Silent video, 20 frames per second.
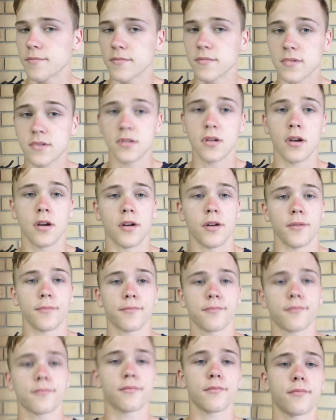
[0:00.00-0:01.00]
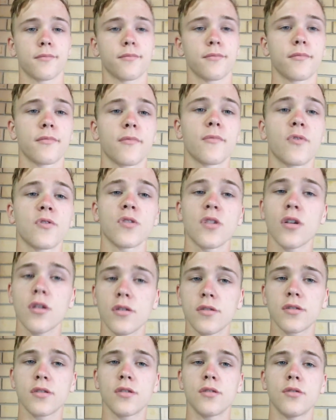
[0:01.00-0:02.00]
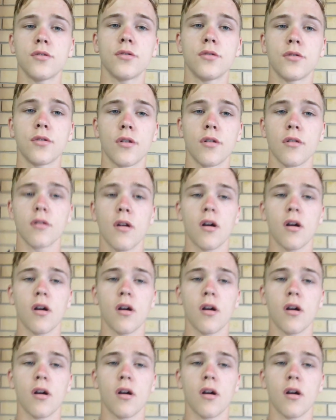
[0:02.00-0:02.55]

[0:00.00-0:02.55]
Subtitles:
So, for those who